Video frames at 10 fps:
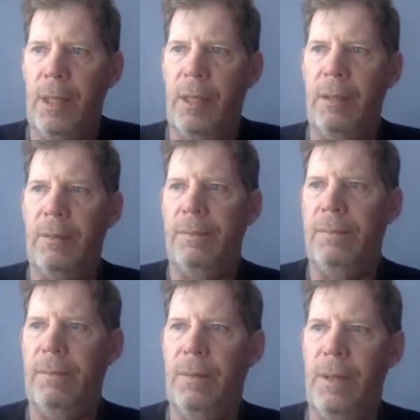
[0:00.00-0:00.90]
you know,
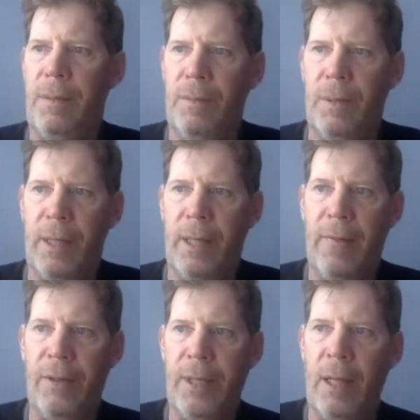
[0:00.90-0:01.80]
was was the
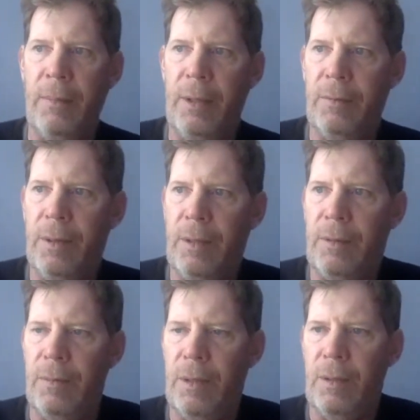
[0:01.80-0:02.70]
devil's element, was
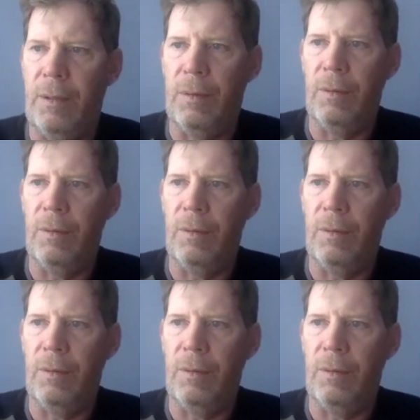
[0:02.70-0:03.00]
was